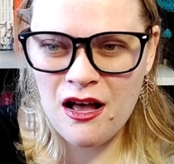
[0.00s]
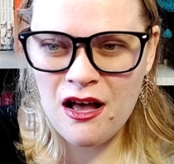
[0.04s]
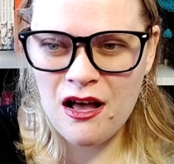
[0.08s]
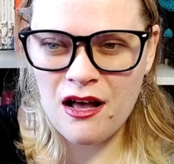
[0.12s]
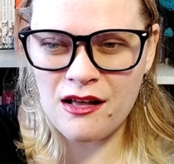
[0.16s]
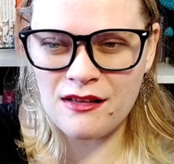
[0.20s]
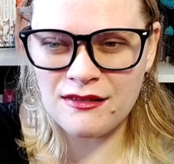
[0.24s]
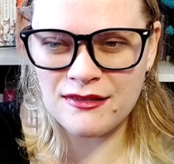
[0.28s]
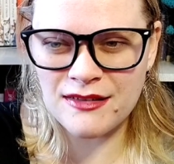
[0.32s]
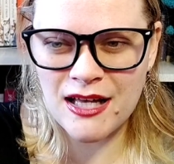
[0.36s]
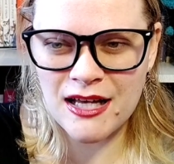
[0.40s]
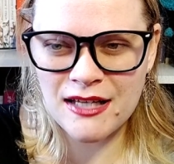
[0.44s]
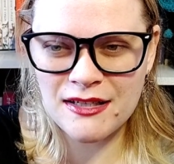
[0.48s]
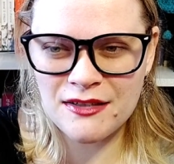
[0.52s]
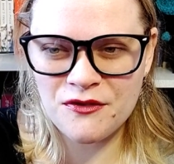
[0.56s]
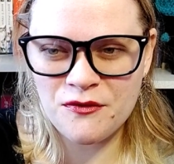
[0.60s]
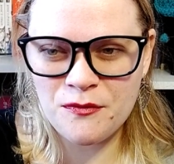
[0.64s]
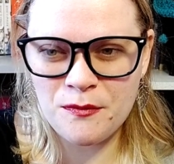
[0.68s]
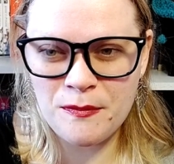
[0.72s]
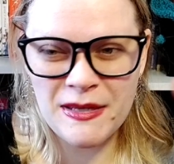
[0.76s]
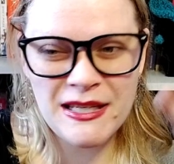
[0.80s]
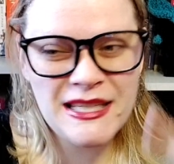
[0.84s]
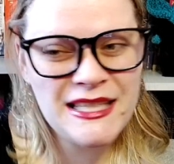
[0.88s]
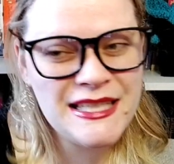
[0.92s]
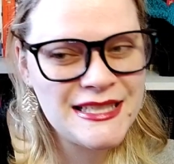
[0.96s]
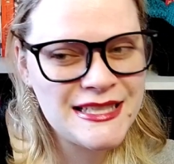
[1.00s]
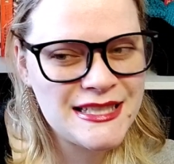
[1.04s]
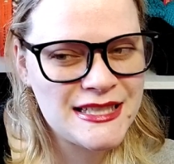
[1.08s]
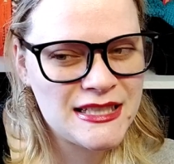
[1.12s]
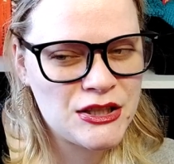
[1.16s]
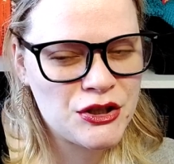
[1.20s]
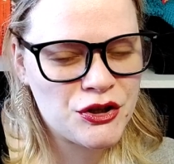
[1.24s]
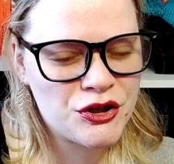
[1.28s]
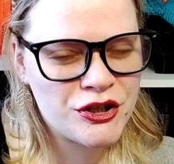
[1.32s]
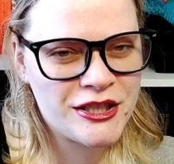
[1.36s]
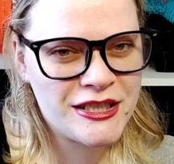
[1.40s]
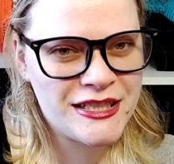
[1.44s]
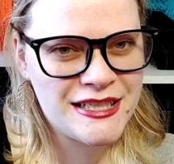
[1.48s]
a lot of
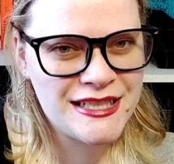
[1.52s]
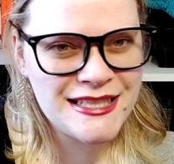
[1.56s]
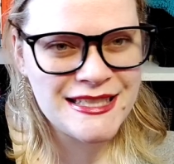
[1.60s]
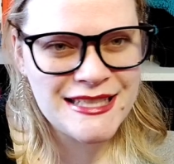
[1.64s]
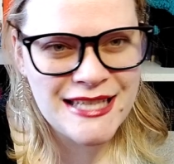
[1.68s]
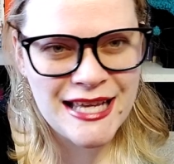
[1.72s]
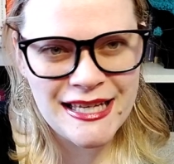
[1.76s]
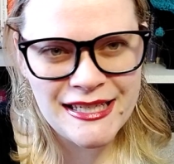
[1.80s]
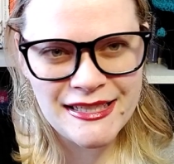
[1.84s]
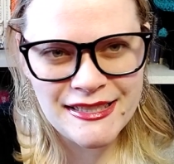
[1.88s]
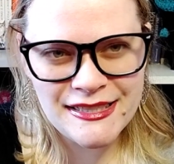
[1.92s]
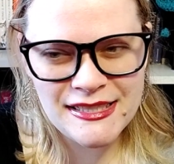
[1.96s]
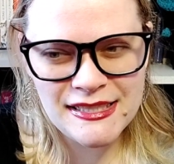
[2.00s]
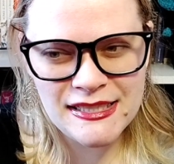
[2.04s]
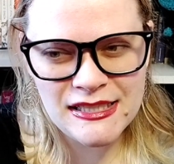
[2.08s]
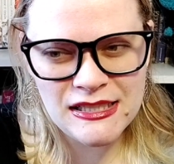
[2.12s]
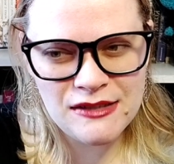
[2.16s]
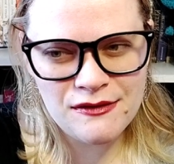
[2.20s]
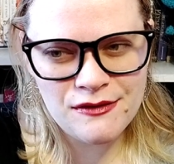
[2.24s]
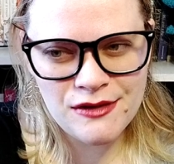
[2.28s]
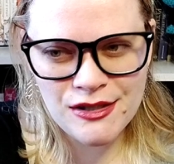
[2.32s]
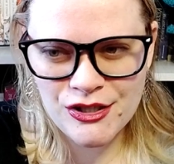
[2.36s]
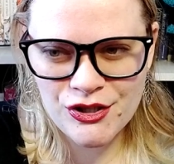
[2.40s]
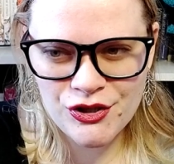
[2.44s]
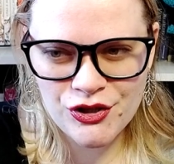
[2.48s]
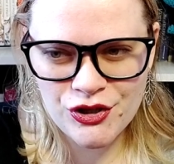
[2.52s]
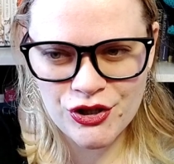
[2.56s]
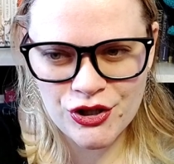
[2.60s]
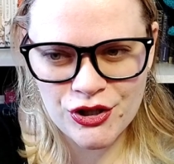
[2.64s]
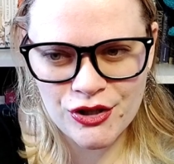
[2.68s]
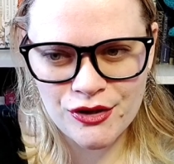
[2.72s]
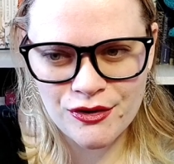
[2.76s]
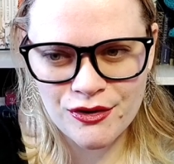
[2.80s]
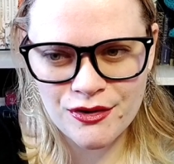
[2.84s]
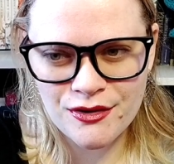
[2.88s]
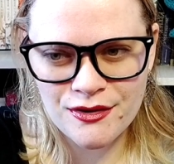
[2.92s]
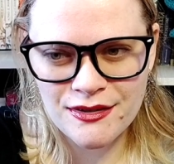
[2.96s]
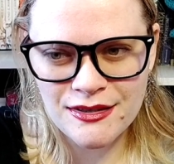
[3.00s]
miniseries and TV
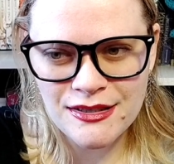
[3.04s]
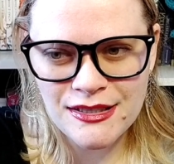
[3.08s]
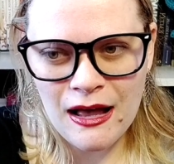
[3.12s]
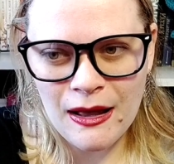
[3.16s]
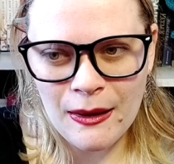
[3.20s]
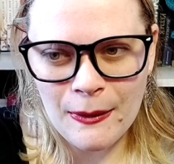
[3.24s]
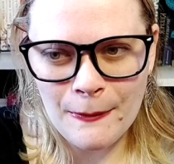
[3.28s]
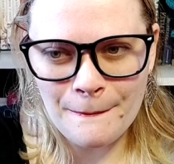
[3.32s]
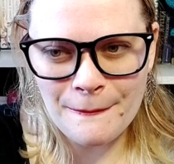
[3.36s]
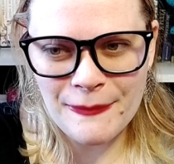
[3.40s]
shows um,